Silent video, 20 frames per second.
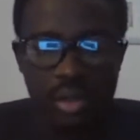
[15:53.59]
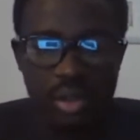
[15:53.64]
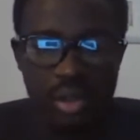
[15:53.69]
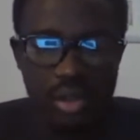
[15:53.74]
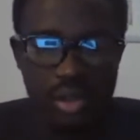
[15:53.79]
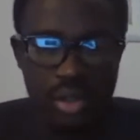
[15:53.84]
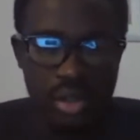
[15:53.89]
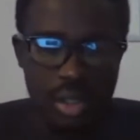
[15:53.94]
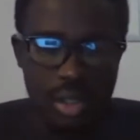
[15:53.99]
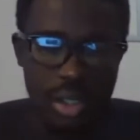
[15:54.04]

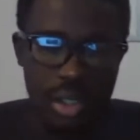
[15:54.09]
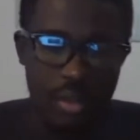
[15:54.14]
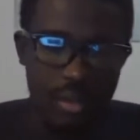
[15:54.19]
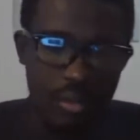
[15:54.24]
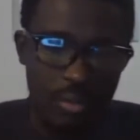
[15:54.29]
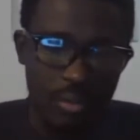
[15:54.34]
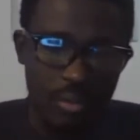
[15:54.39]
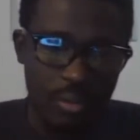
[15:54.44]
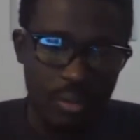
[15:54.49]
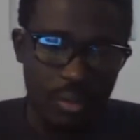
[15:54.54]
use
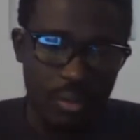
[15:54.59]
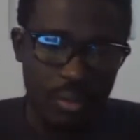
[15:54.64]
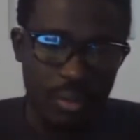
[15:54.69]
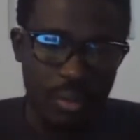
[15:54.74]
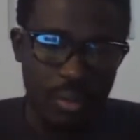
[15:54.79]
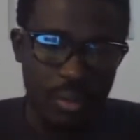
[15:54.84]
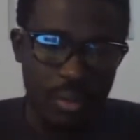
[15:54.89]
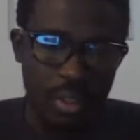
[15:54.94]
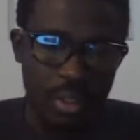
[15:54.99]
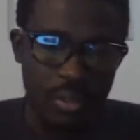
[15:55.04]
and
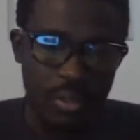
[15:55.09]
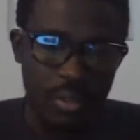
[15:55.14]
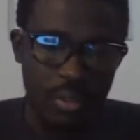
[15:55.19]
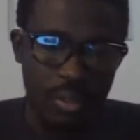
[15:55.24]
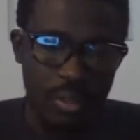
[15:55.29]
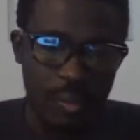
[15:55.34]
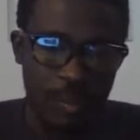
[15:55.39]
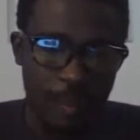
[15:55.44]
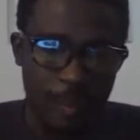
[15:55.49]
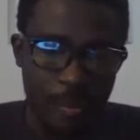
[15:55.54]
of importance
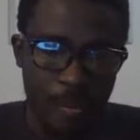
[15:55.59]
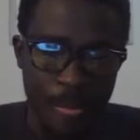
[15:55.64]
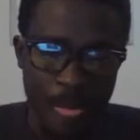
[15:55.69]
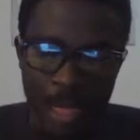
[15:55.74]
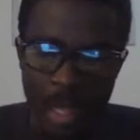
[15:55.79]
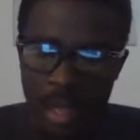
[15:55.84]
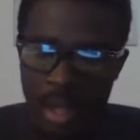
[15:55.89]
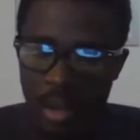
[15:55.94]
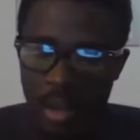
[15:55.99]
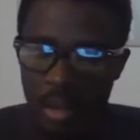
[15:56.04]
for you.
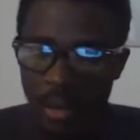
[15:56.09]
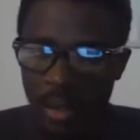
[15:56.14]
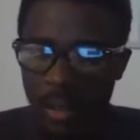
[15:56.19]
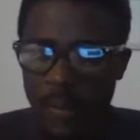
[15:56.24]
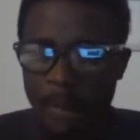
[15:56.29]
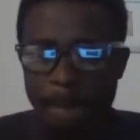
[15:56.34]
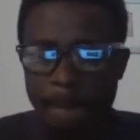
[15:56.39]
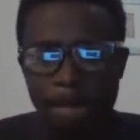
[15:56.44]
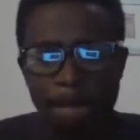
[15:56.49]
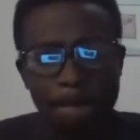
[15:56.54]

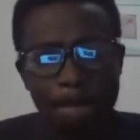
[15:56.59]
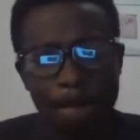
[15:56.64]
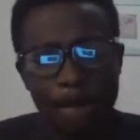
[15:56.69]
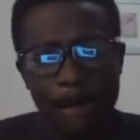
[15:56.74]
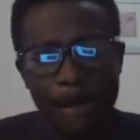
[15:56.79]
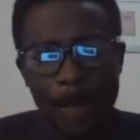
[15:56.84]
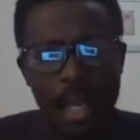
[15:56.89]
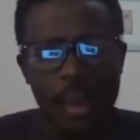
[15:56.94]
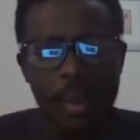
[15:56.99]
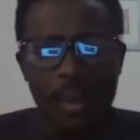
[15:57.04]
Okay,
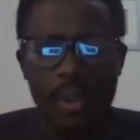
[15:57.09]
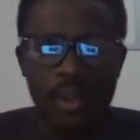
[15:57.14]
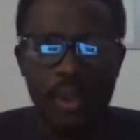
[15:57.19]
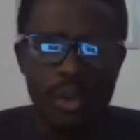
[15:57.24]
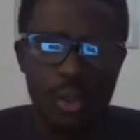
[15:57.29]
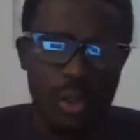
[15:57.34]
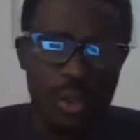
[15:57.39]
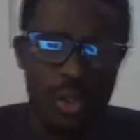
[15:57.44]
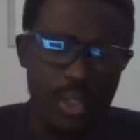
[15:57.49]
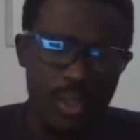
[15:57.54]
I
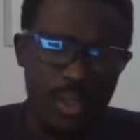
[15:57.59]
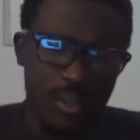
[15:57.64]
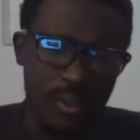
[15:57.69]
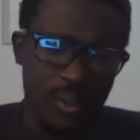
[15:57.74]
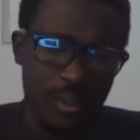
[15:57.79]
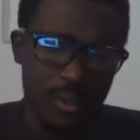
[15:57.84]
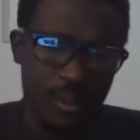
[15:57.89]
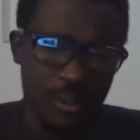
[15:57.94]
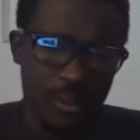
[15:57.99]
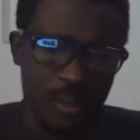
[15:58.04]
also want to say
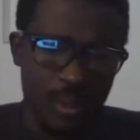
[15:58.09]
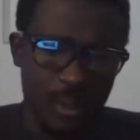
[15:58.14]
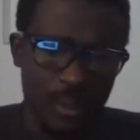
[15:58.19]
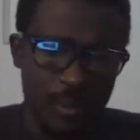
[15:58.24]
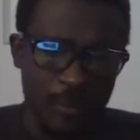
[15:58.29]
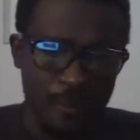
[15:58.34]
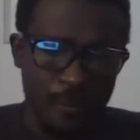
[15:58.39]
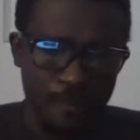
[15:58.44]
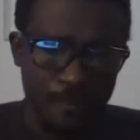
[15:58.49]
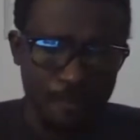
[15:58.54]
something
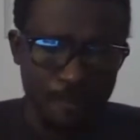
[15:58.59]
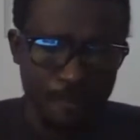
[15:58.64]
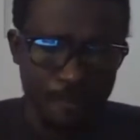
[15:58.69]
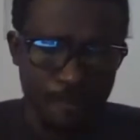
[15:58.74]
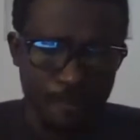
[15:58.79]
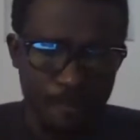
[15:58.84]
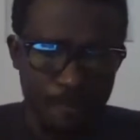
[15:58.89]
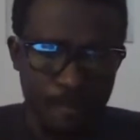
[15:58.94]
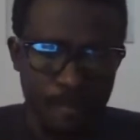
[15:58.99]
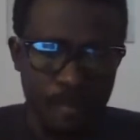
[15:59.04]
about
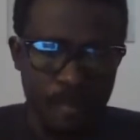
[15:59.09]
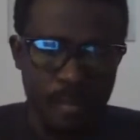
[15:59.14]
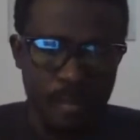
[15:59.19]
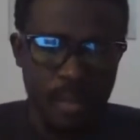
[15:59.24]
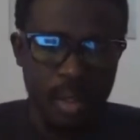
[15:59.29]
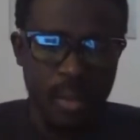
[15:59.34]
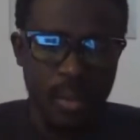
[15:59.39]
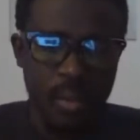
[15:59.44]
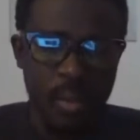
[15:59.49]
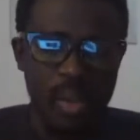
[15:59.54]

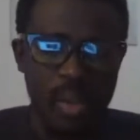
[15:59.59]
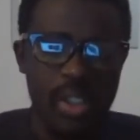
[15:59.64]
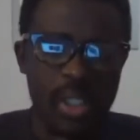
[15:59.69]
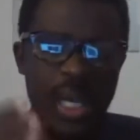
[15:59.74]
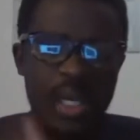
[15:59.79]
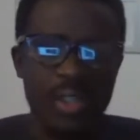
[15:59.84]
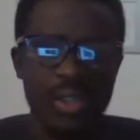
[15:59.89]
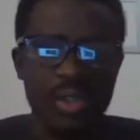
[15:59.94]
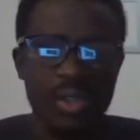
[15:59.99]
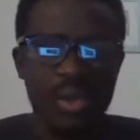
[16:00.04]
what
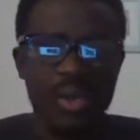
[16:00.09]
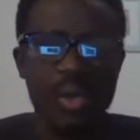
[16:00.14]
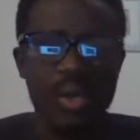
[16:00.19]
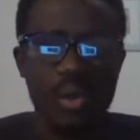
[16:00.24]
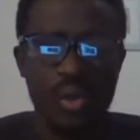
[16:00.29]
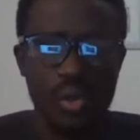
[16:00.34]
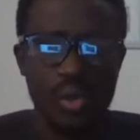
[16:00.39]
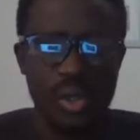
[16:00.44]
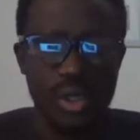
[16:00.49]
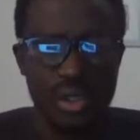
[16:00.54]
are your
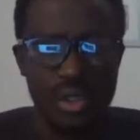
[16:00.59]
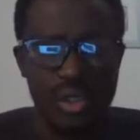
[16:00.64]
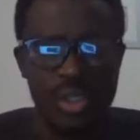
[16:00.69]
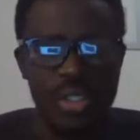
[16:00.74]
goals,